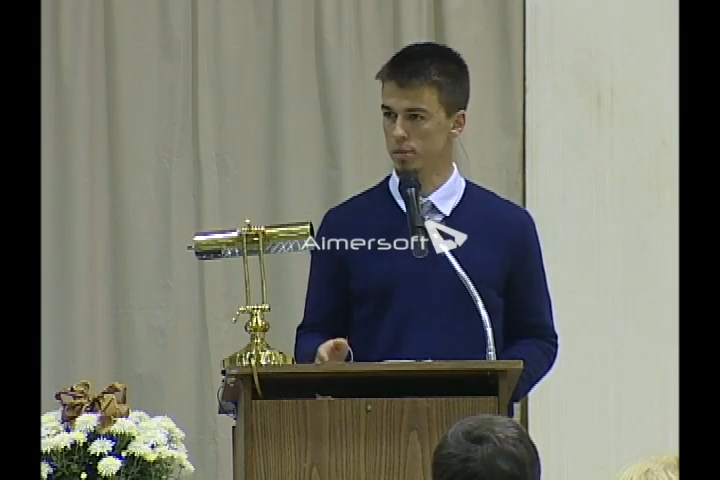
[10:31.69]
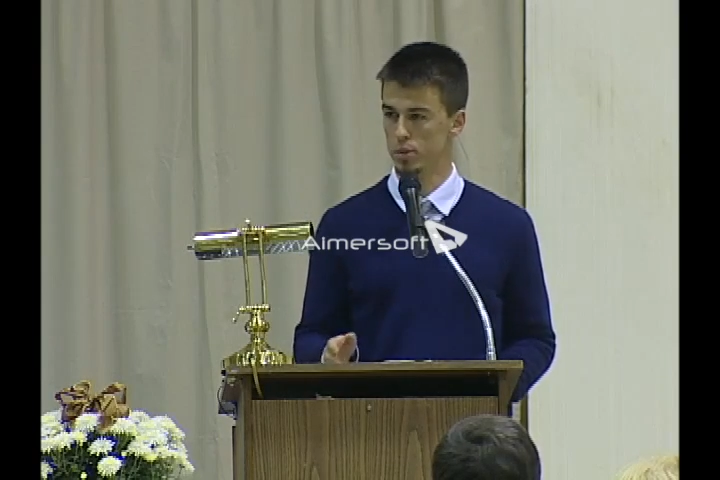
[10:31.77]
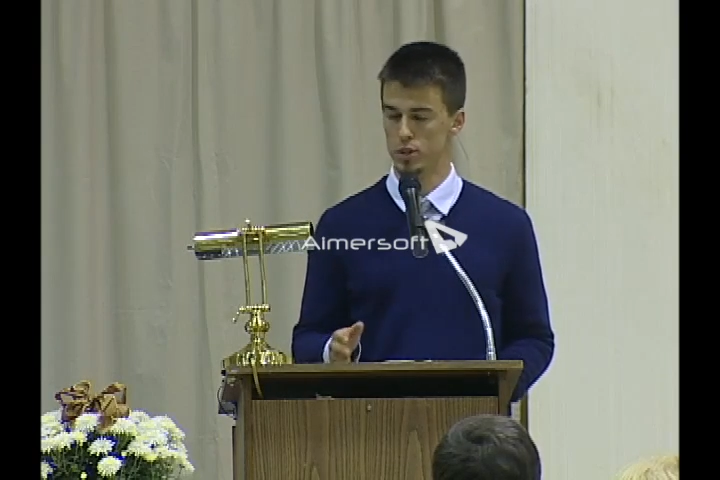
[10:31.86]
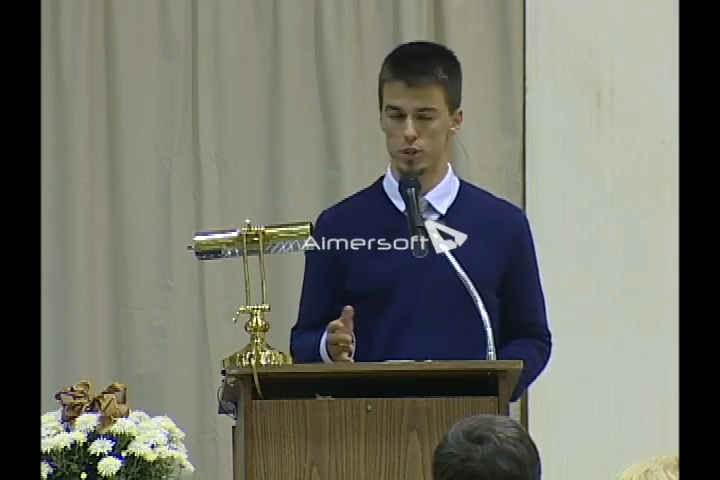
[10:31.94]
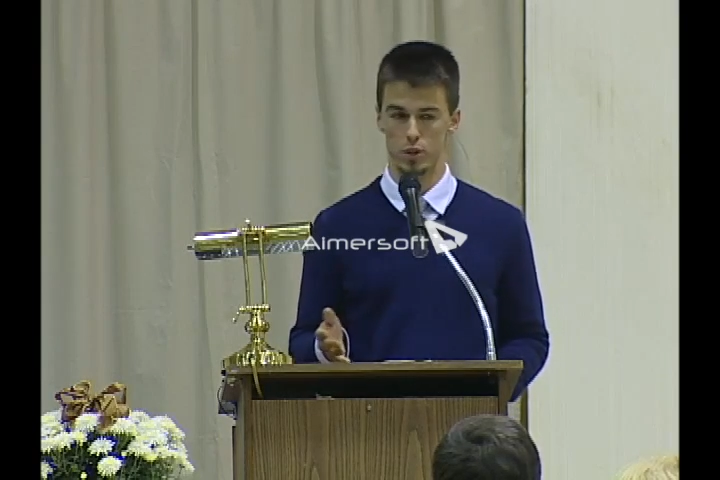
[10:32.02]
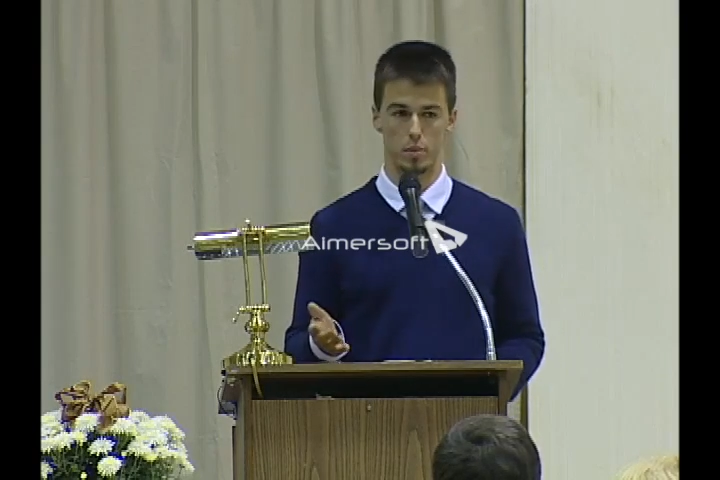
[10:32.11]
in
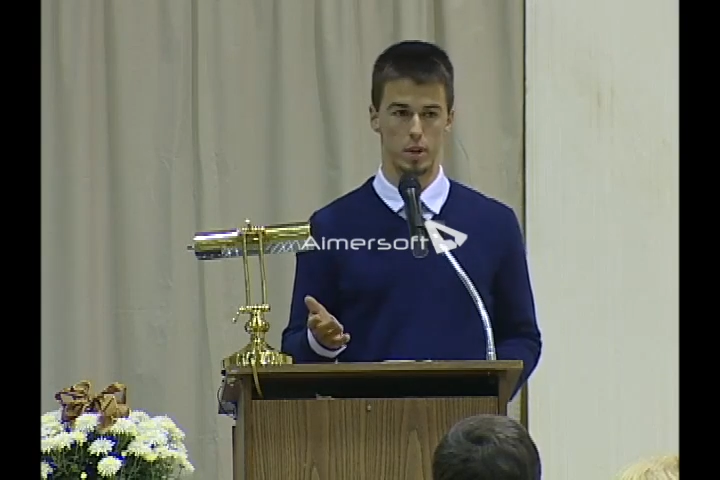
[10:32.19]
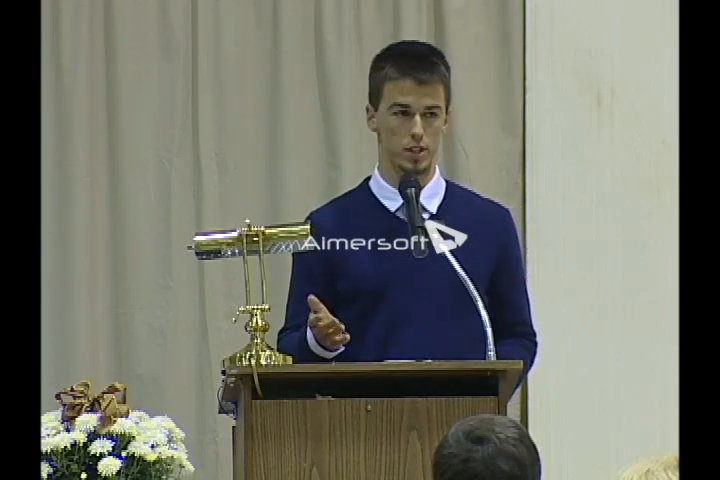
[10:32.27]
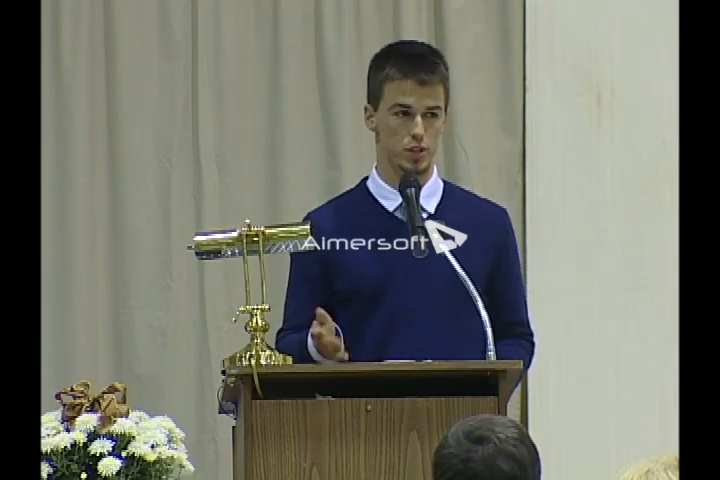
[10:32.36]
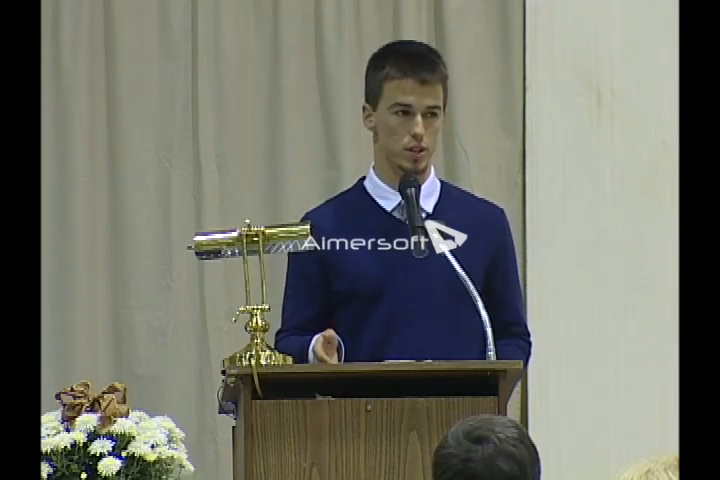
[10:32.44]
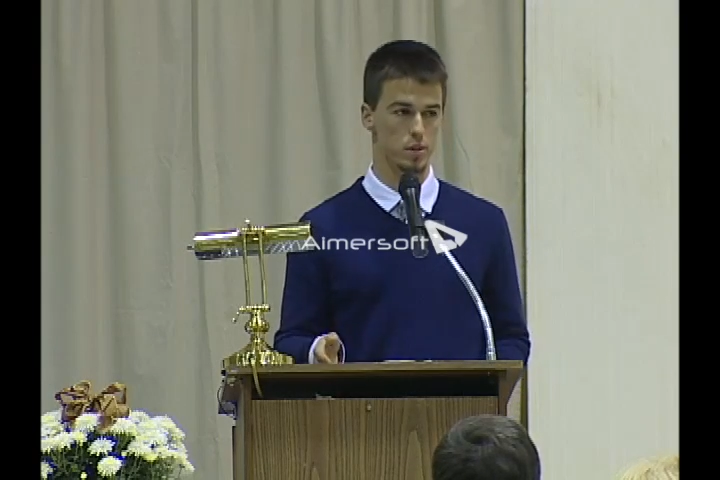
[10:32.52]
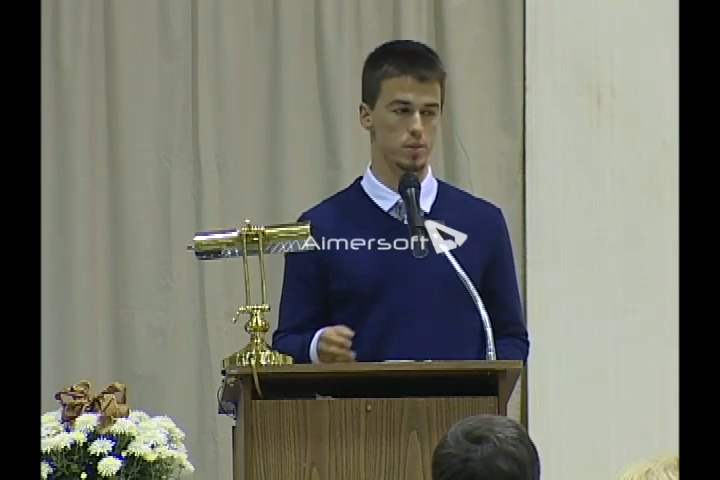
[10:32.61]
pursuit of my
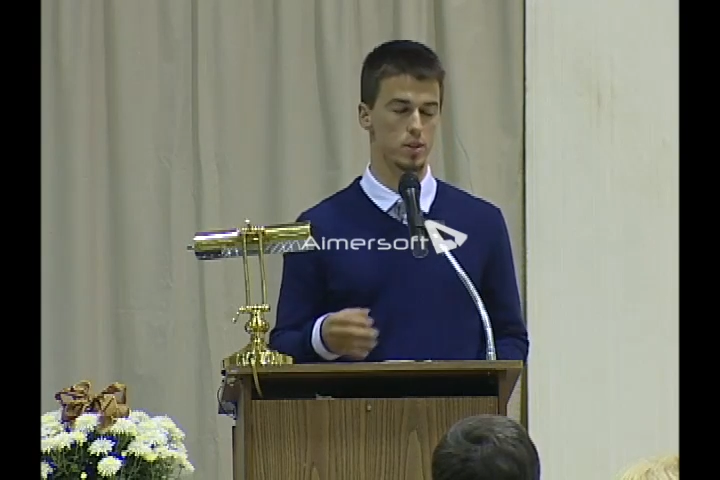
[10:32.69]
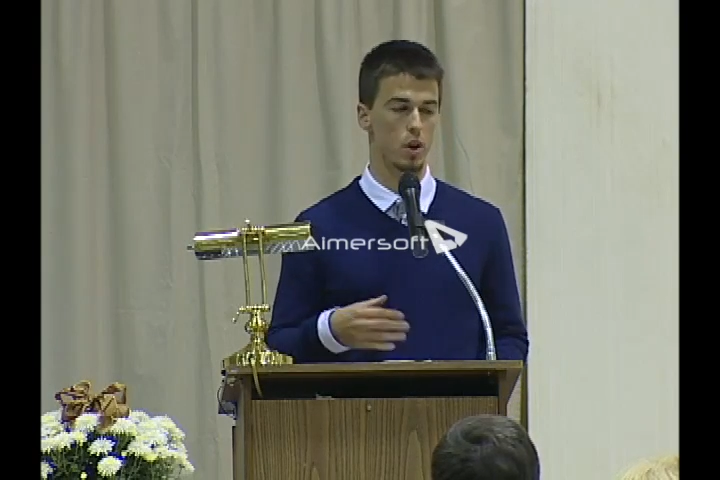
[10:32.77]
dreams,